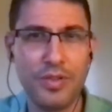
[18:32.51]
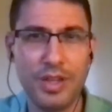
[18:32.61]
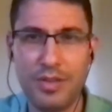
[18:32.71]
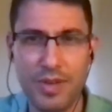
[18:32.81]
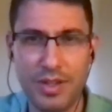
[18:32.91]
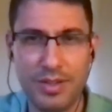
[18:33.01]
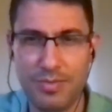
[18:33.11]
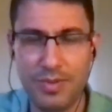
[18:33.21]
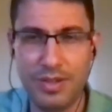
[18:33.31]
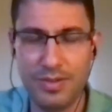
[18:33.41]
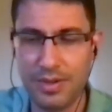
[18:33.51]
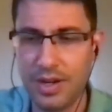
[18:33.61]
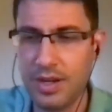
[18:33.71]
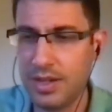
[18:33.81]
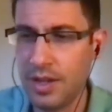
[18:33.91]
Like you've got these. It's
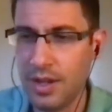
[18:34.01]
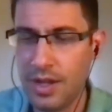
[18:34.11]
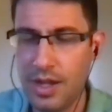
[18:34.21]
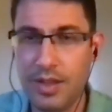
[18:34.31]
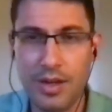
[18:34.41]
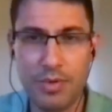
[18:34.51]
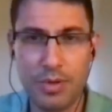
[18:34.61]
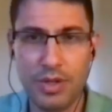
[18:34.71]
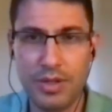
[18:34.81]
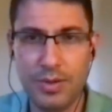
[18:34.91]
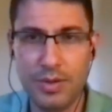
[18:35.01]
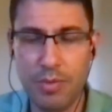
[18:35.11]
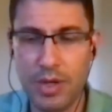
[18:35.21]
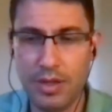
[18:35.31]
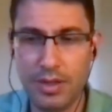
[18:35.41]
crazy. And then I'm sure we'll get to in a minute